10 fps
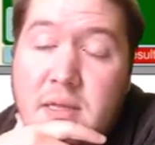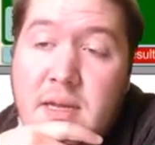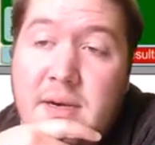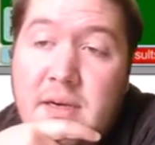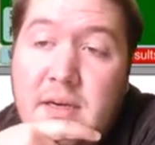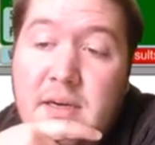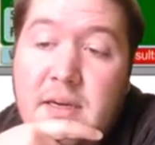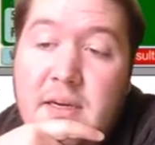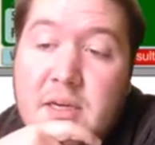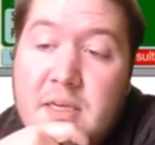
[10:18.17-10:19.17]
then
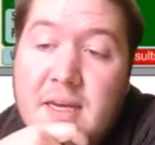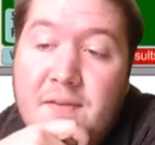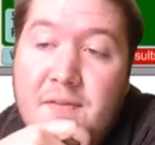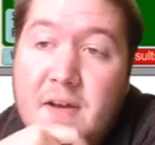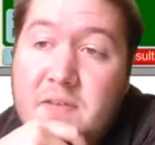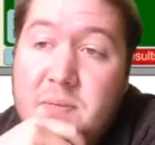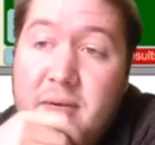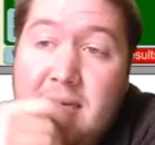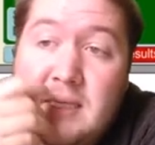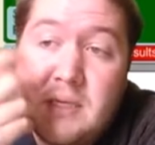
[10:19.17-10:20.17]
I can get 5
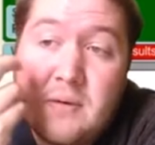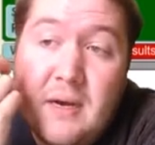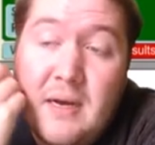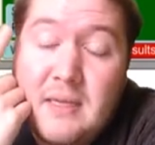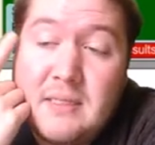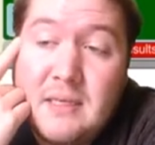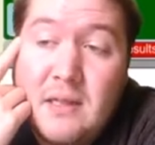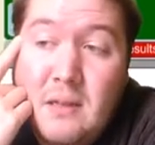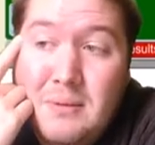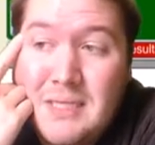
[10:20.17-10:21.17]
spades, 3 hearts, and a
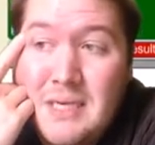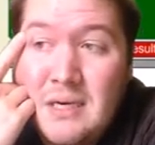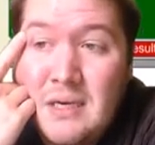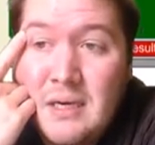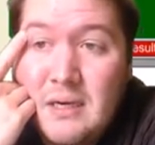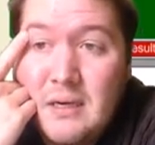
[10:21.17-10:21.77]
club is 9.